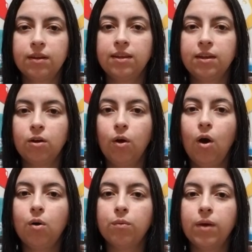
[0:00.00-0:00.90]
And they go,
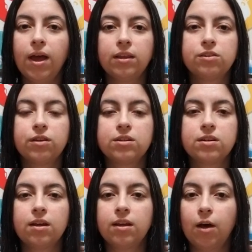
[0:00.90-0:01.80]
oh, hey,
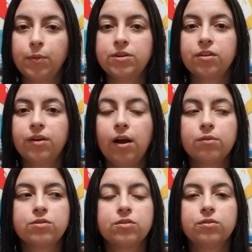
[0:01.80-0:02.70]
let's help each other
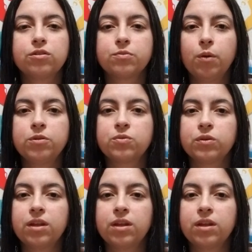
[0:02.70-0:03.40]
out. So there's moments